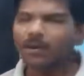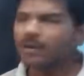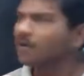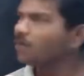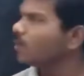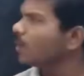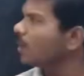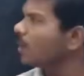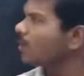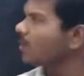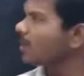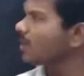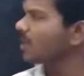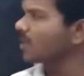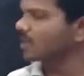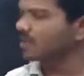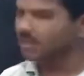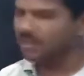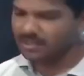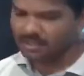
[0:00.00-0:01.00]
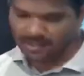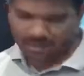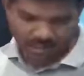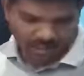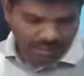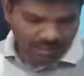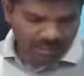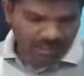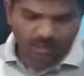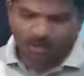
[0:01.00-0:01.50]
World Trade Organization.
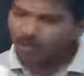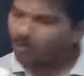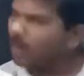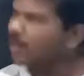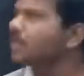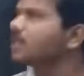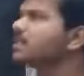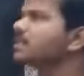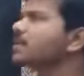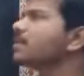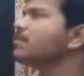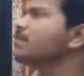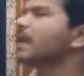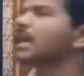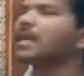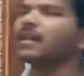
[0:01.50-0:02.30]
What is the